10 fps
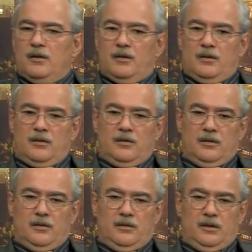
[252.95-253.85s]

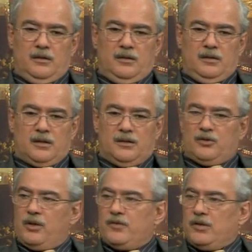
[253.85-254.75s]
in the
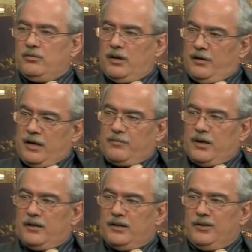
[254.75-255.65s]
country of Saudi
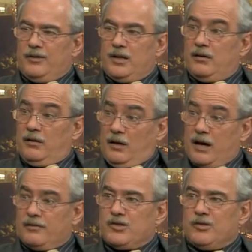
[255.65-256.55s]
Arabia. I hear a
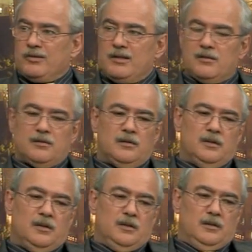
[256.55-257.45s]
lot of stories.
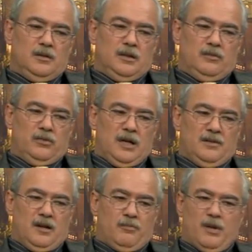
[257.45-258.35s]
And we
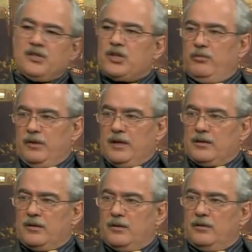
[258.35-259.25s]
ended up rescuing
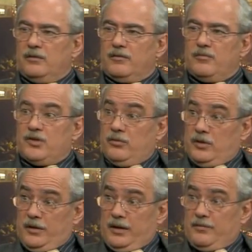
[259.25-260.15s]
that girl from
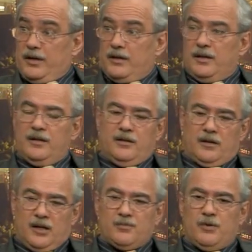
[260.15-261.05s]
Saudi Arabia, and
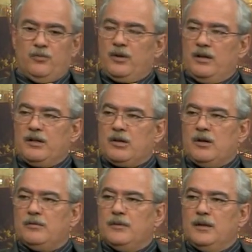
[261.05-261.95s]
her husband wouldn't let her go.